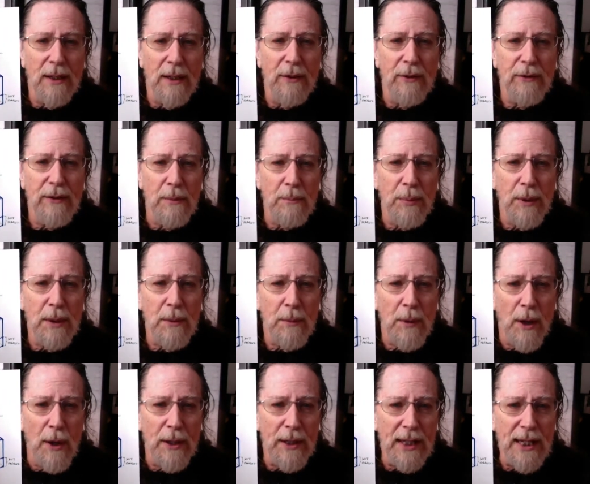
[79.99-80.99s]
is simply
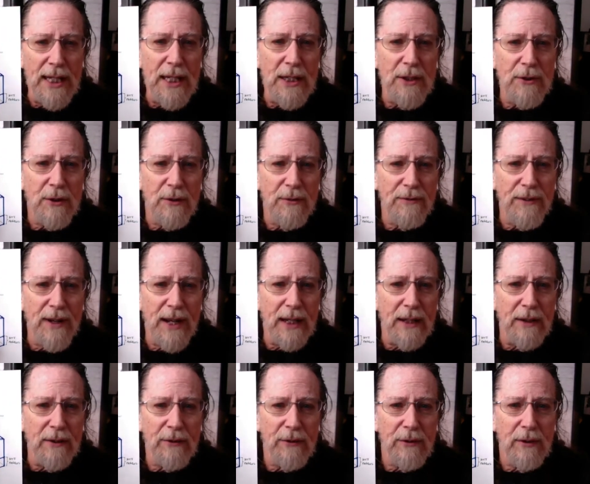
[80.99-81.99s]
on each
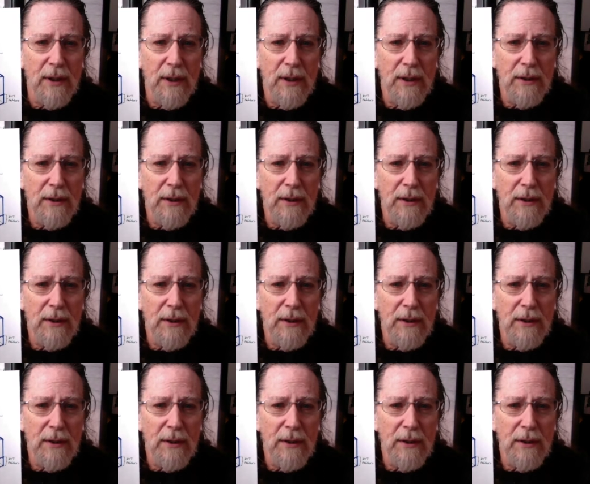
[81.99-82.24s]
face,